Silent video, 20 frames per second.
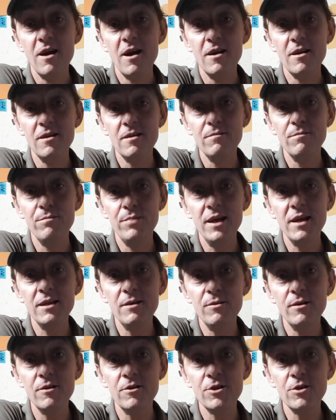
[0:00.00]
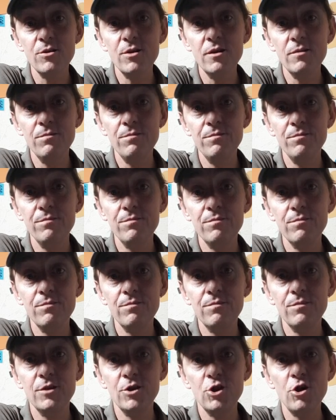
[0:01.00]
and bloody well do a
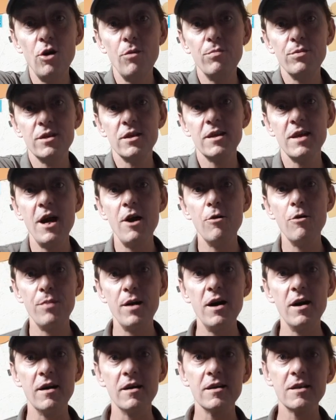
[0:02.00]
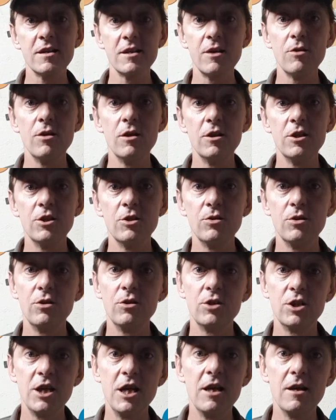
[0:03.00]
job to help us, so that
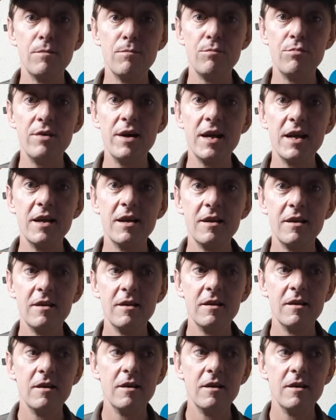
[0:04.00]
she can bring